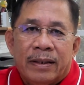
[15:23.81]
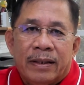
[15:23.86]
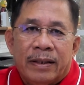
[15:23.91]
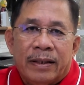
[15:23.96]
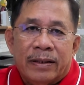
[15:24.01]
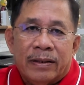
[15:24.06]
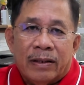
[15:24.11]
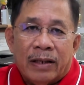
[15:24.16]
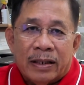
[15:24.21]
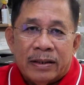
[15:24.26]

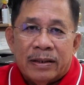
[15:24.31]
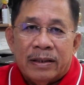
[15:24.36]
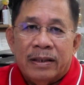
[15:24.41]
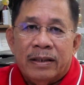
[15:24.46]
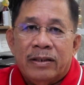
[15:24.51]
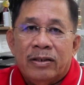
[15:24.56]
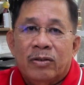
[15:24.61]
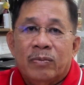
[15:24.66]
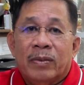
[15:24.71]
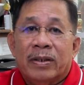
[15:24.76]
And lastly,
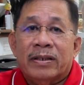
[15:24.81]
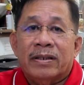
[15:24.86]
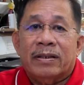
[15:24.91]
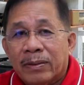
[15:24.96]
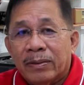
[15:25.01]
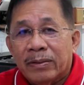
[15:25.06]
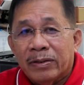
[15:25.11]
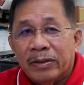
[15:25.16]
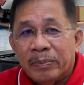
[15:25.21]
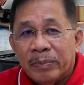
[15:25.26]
you must
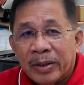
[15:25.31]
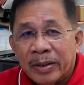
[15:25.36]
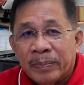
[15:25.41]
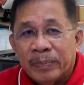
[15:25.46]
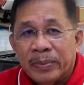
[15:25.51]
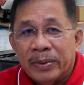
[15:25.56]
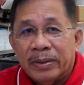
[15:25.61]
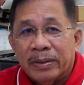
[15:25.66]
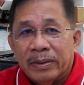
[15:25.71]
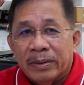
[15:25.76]

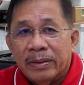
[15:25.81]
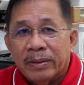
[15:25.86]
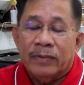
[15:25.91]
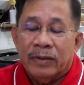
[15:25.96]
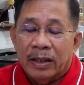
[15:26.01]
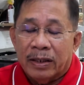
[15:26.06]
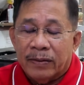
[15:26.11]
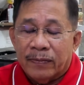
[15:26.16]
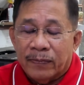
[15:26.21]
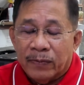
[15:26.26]
remember
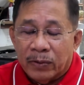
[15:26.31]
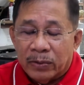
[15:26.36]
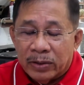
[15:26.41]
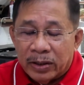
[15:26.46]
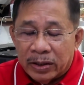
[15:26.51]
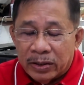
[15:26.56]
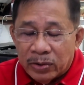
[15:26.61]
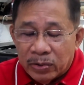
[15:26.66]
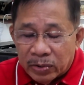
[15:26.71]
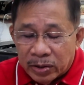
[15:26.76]
that for
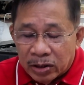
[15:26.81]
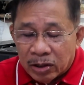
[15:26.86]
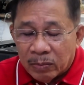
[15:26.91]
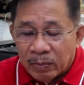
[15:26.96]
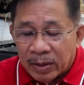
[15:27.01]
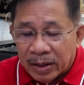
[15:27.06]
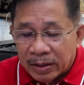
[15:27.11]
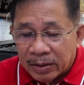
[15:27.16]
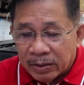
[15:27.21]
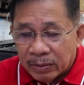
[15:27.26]
the duty to
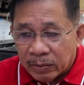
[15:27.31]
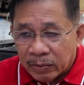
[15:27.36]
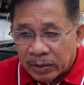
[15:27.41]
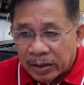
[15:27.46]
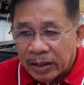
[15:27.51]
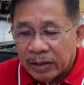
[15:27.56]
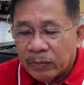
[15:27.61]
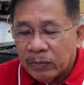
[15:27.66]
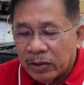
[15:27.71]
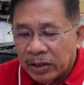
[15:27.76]
bargain
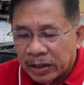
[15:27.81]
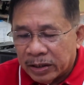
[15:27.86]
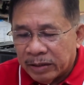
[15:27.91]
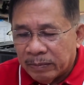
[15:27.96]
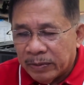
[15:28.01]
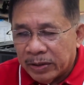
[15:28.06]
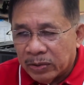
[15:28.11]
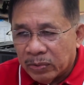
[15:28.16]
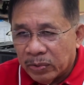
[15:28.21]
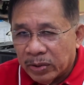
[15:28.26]

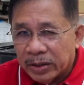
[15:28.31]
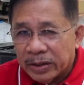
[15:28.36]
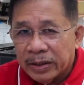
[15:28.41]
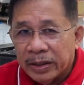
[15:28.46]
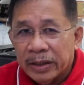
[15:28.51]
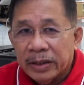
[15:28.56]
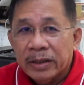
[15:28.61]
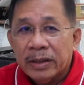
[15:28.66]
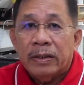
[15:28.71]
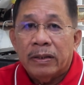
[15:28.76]
collectively to
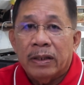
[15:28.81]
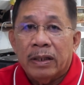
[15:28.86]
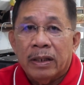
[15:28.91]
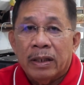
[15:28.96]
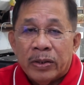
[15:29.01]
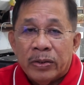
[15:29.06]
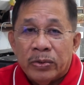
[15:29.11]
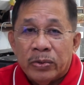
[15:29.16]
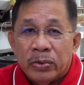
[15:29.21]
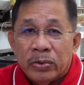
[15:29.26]
exist,
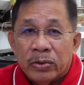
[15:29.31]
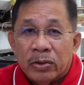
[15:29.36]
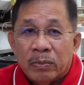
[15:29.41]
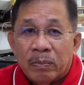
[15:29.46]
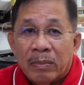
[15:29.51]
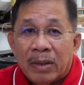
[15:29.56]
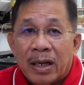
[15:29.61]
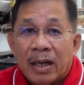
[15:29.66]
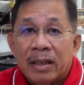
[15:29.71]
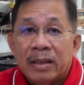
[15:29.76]
the union
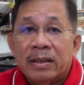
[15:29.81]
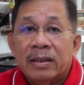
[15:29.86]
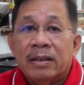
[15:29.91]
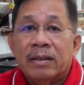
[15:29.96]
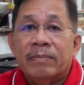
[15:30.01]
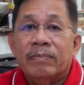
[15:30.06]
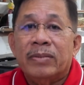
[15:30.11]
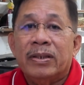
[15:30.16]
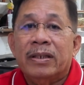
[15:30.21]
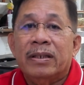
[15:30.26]

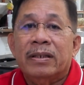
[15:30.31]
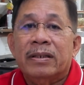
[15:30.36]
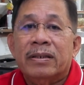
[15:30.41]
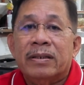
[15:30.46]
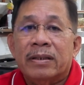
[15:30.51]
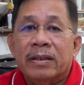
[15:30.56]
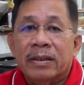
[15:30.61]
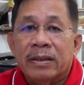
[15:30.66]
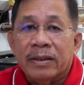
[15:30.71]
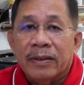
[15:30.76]
must be
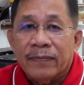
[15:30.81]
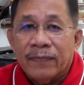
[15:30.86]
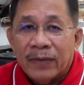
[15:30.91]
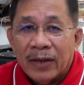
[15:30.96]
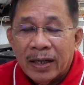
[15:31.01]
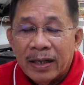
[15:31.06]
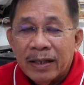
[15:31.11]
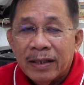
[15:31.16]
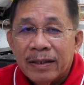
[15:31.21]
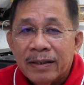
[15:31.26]

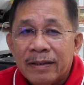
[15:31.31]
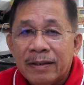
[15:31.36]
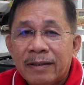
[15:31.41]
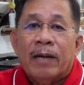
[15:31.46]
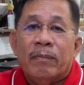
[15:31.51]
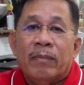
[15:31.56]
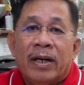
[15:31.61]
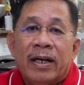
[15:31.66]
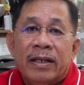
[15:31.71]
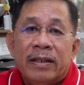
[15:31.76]
certified
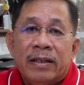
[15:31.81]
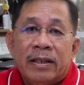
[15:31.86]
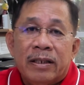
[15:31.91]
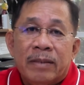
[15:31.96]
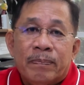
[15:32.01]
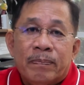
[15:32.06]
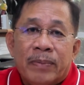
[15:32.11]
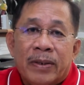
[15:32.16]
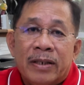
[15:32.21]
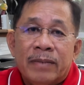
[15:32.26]
by the
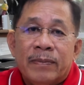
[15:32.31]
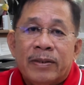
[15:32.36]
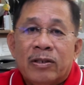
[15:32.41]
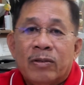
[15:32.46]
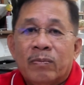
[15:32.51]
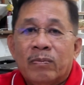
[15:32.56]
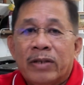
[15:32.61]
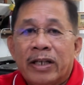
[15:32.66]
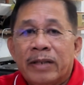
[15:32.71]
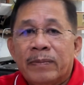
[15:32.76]
Department
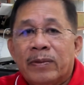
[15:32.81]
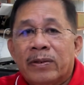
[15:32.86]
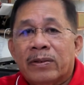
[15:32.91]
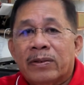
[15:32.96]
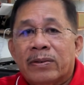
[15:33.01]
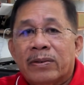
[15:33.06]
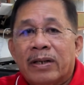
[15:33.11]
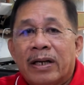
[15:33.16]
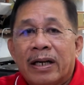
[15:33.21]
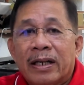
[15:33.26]
of
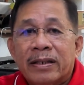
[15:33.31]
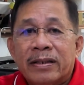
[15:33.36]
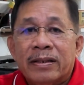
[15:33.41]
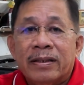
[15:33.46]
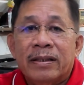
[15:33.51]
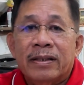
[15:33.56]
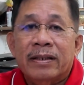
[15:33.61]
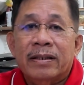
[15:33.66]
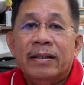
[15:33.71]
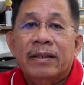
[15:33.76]
Labor as
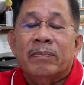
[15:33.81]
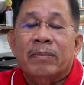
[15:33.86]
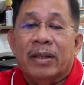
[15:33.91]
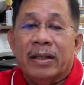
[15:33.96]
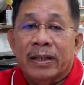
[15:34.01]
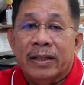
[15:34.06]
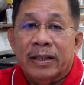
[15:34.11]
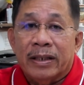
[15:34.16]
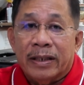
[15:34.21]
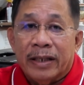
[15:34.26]
the
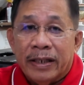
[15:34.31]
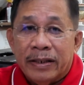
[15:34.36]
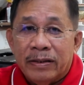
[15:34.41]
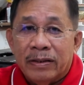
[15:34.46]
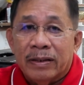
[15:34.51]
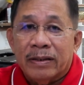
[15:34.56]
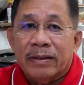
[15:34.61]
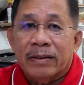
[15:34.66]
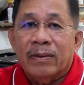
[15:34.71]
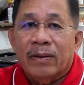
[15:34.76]
bargaining
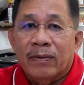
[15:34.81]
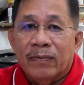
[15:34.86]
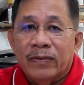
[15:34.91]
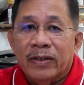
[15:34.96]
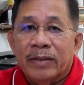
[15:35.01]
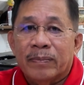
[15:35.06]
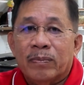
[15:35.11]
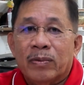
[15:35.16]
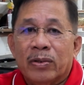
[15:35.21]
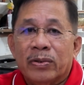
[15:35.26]
agent of
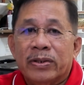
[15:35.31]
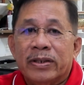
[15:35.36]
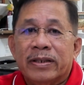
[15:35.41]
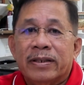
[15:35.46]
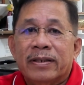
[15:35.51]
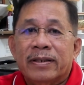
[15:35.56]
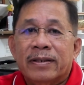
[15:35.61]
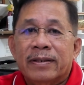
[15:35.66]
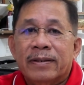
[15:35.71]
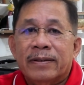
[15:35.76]
the
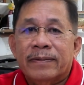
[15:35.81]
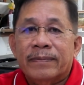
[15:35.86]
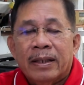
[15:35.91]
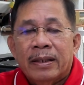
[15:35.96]
employees.